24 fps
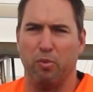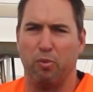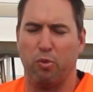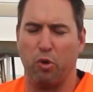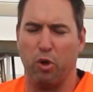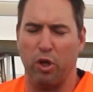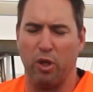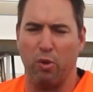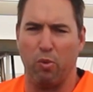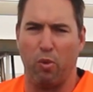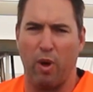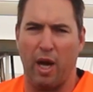
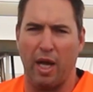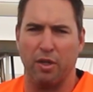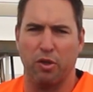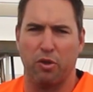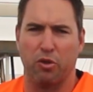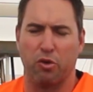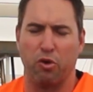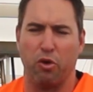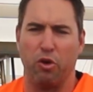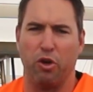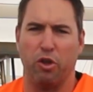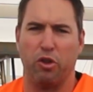putting 1
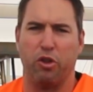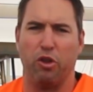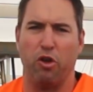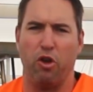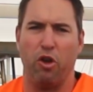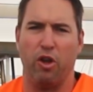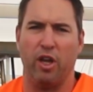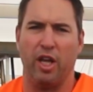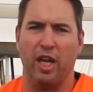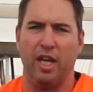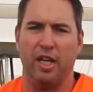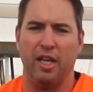through to
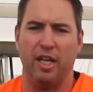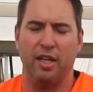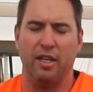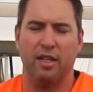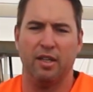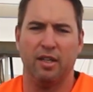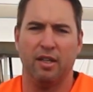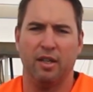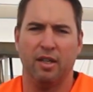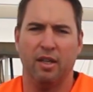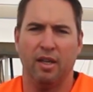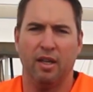13 in,
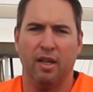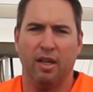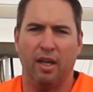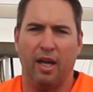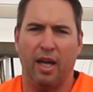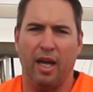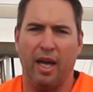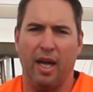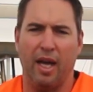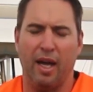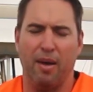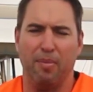
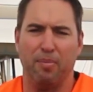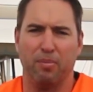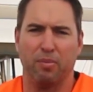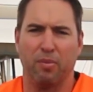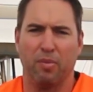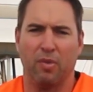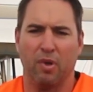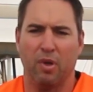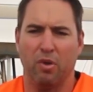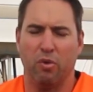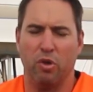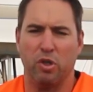
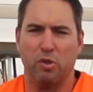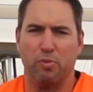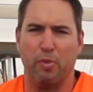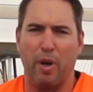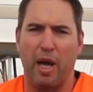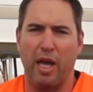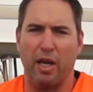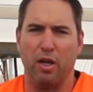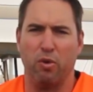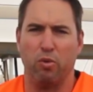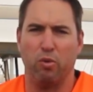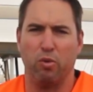which
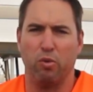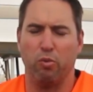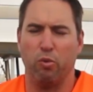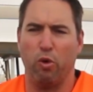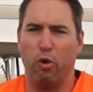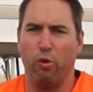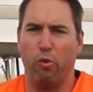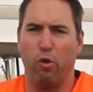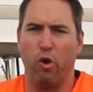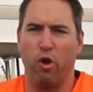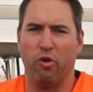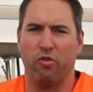made it
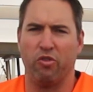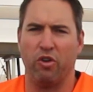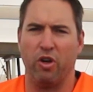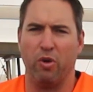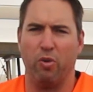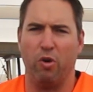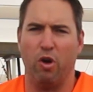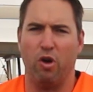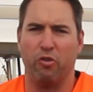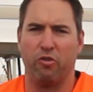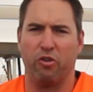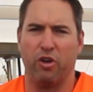work
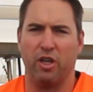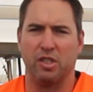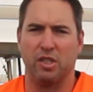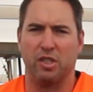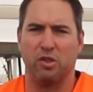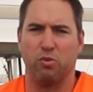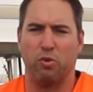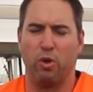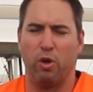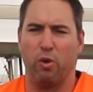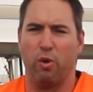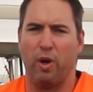very well for us as
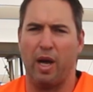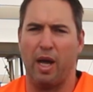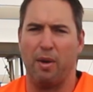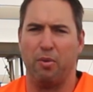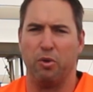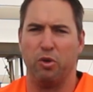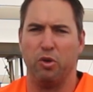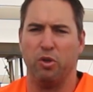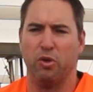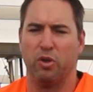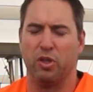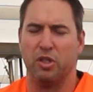we were able
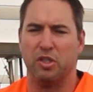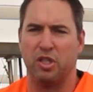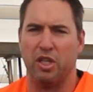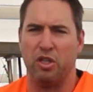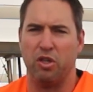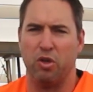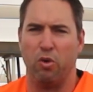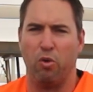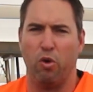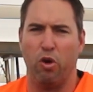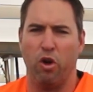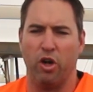to
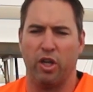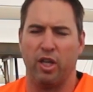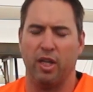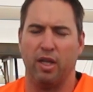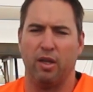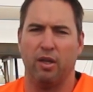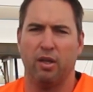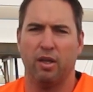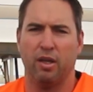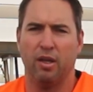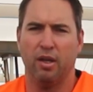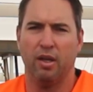continue
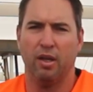working